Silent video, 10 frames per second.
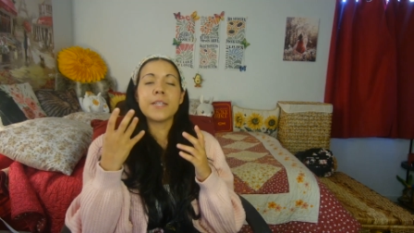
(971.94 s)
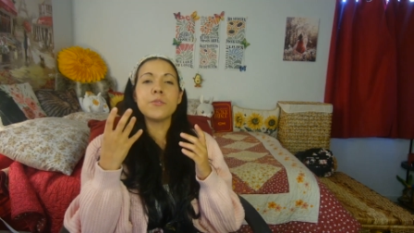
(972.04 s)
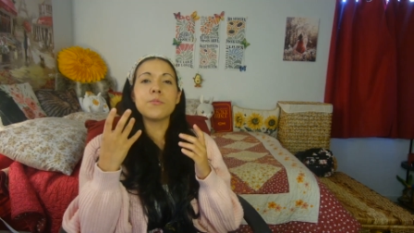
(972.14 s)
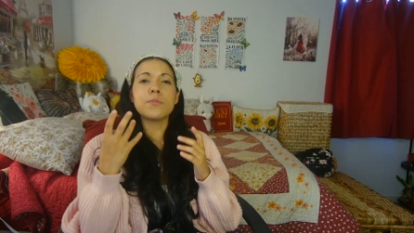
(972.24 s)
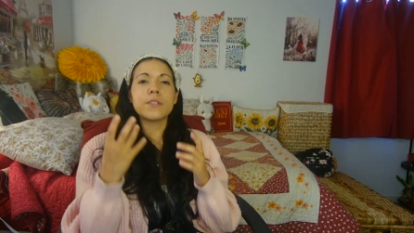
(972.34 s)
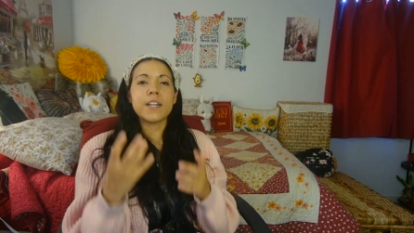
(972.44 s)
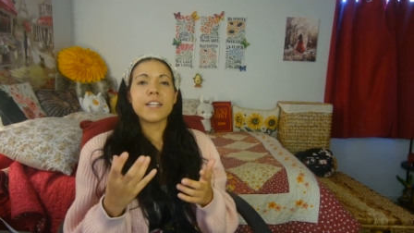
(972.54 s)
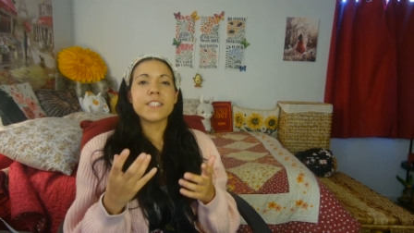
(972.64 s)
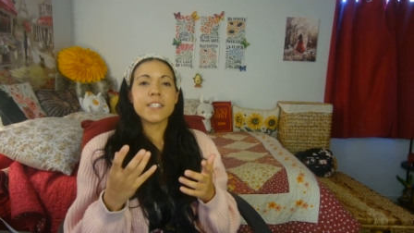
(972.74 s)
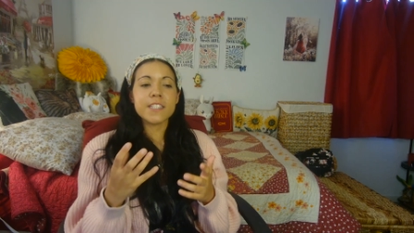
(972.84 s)
He will
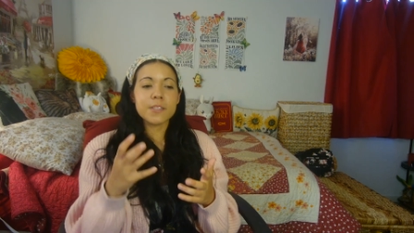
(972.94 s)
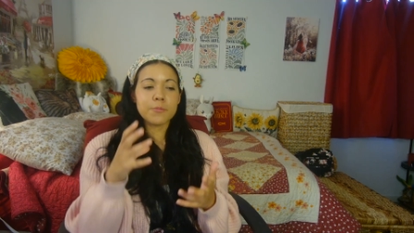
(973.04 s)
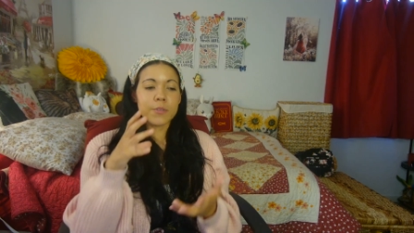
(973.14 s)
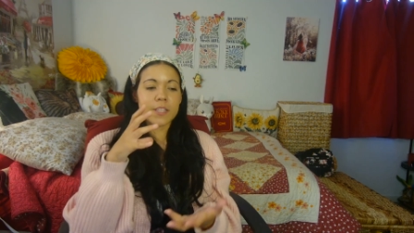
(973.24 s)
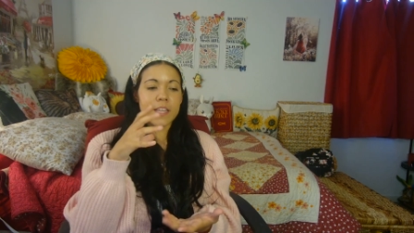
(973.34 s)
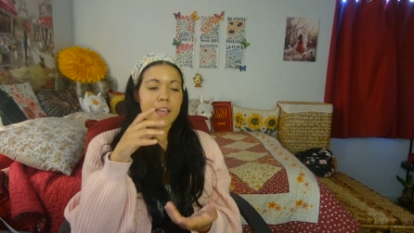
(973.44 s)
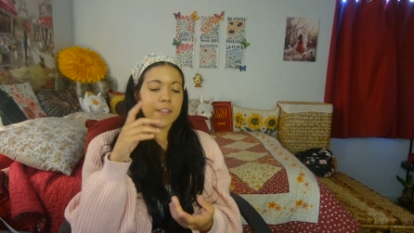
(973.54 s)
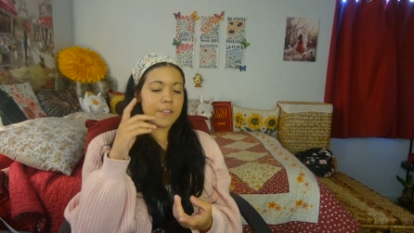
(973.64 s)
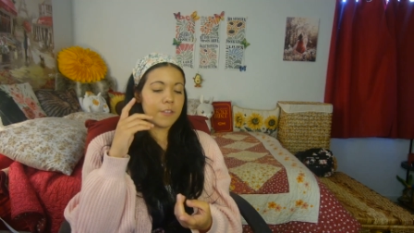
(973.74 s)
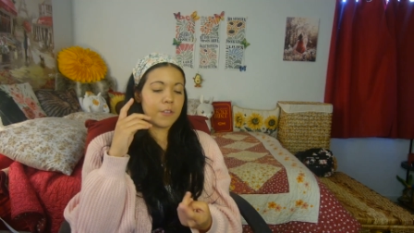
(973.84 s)
bless us with
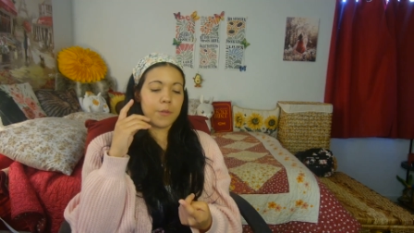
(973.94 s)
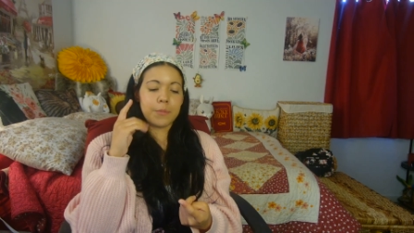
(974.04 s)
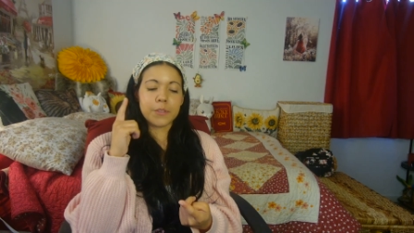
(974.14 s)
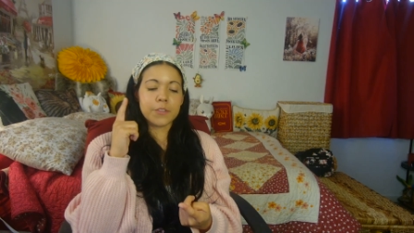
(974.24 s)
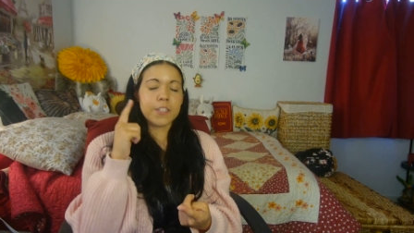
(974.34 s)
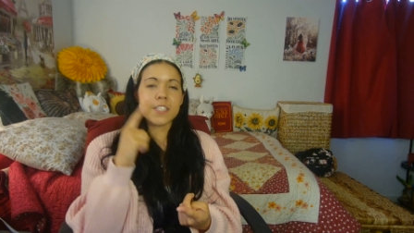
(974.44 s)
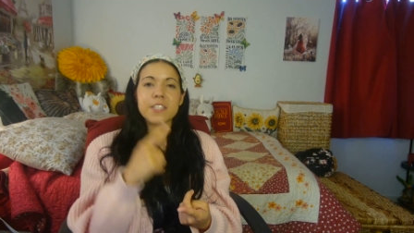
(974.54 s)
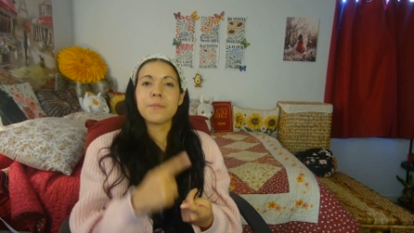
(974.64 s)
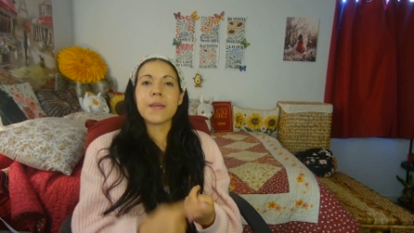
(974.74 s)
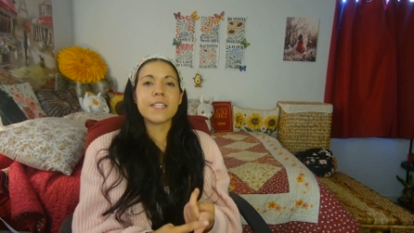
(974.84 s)
the ability
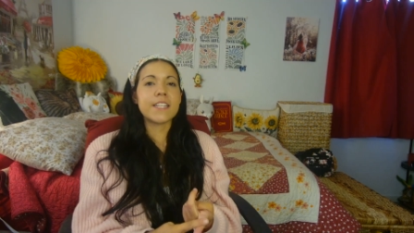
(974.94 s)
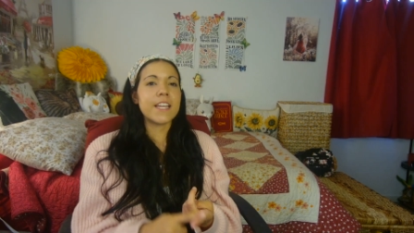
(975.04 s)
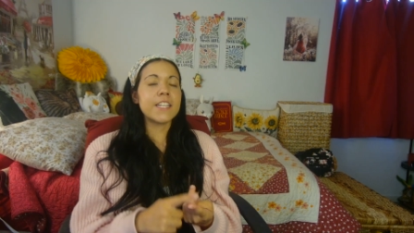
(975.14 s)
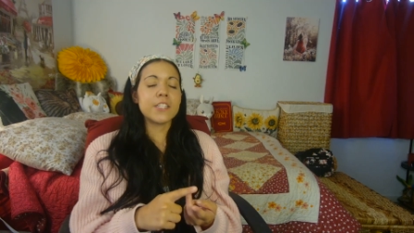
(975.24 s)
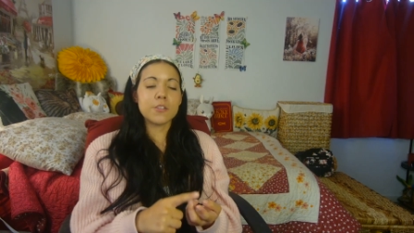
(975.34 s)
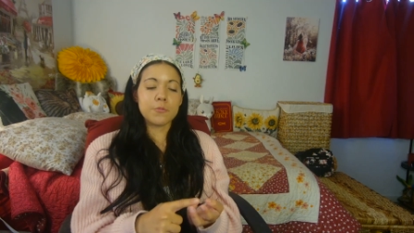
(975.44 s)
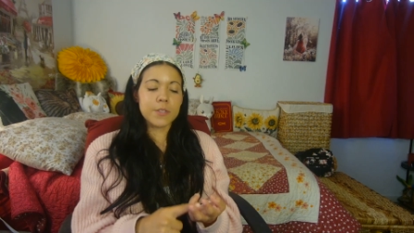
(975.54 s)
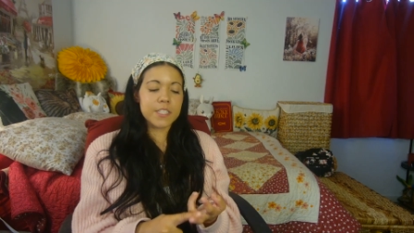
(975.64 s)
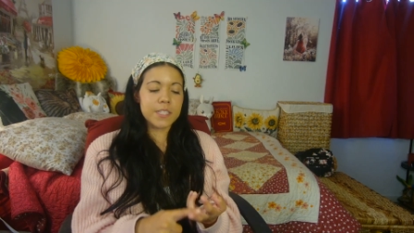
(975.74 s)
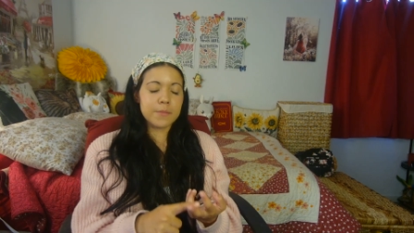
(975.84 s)
to maintain it, the
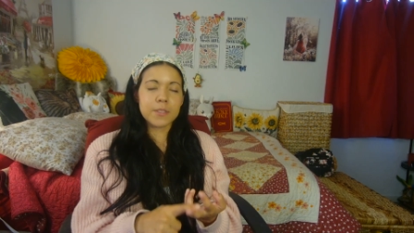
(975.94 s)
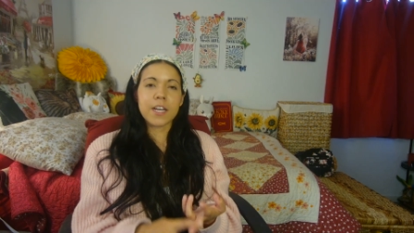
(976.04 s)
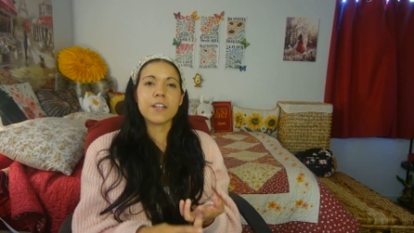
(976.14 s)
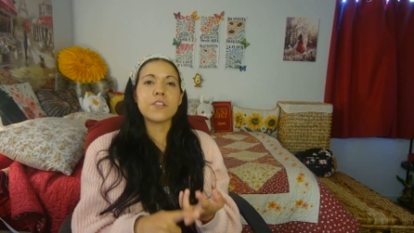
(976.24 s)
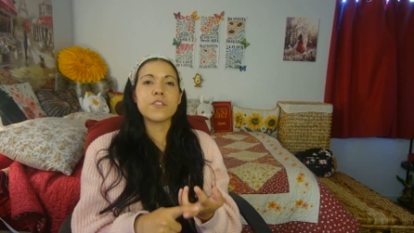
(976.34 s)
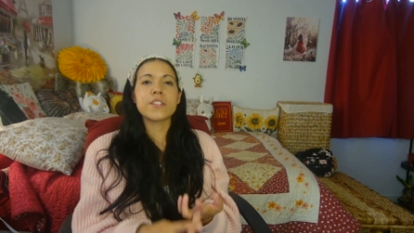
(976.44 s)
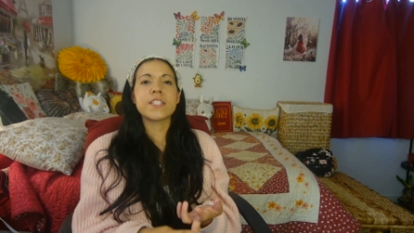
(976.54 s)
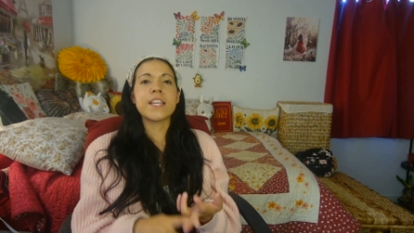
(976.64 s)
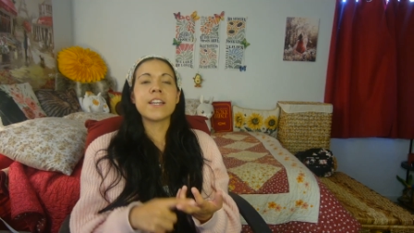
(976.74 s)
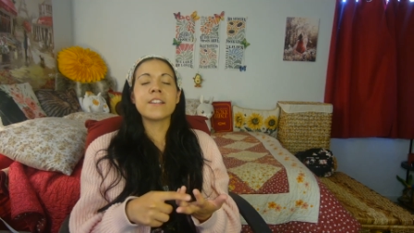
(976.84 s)
wisdom to
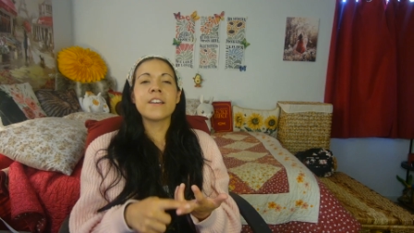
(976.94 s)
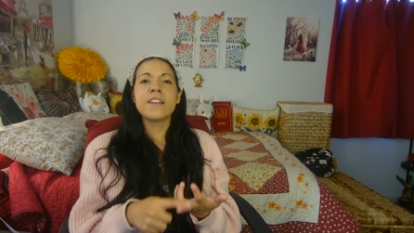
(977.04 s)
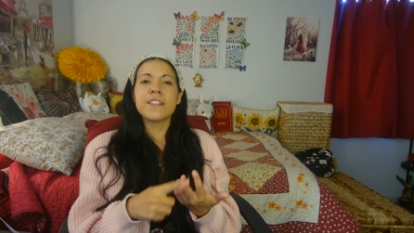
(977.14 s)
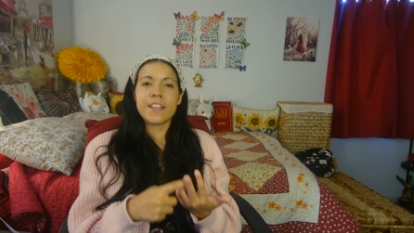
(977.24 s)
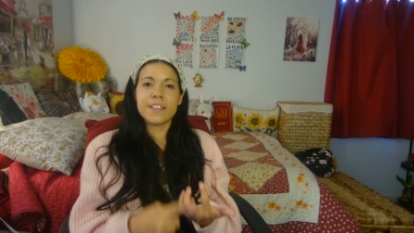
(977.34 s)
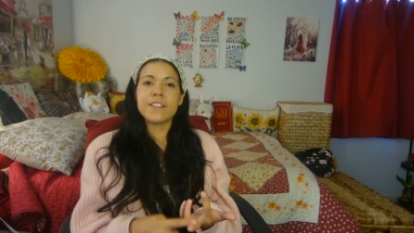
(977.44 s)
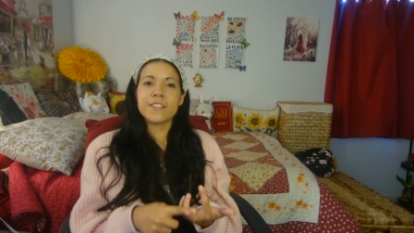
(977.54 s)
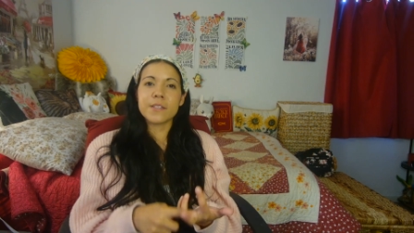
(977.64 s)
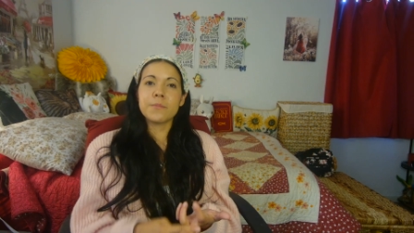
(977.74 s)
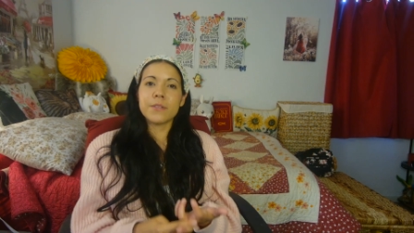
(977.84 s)
understand that it
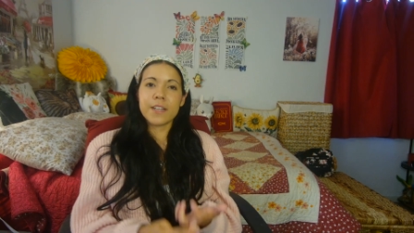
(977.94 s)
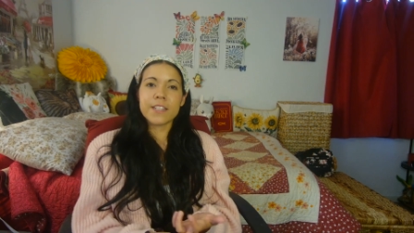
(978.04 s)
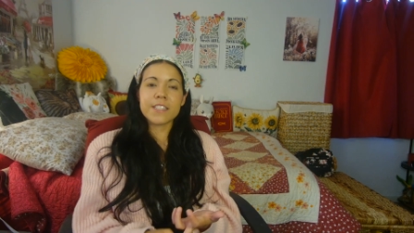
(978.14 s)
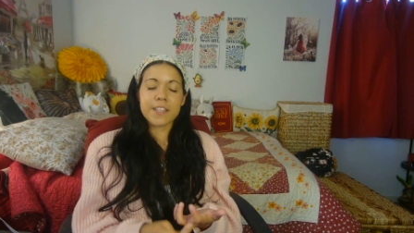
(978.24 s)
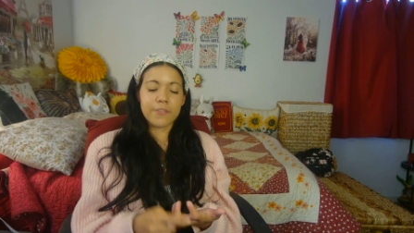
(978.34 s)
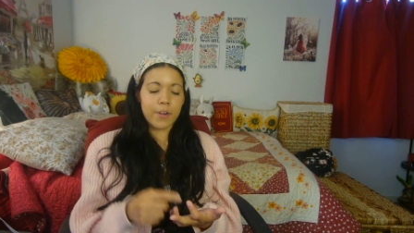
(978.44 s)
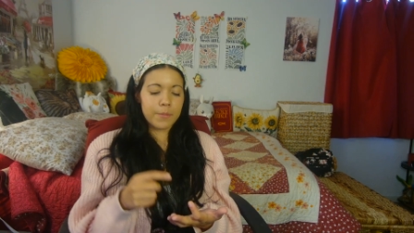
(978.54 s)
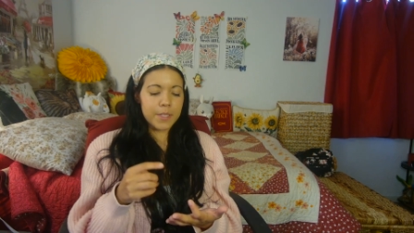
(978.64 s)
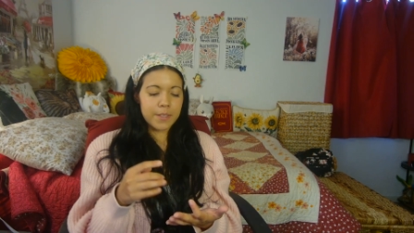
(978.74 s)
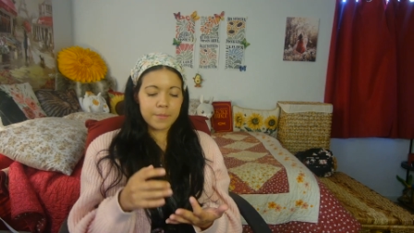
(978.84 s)
is a blessing
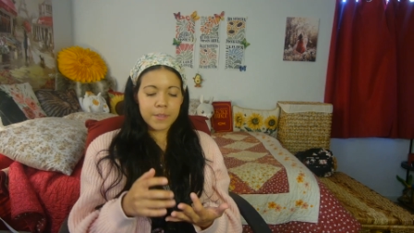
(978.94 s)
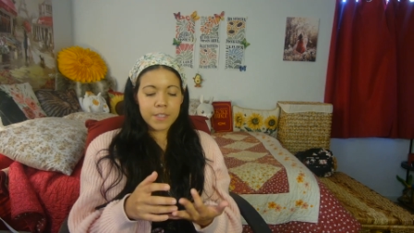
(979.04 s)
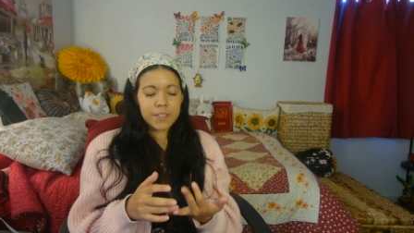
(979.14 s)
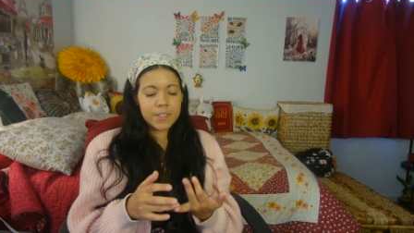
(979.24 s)
from him.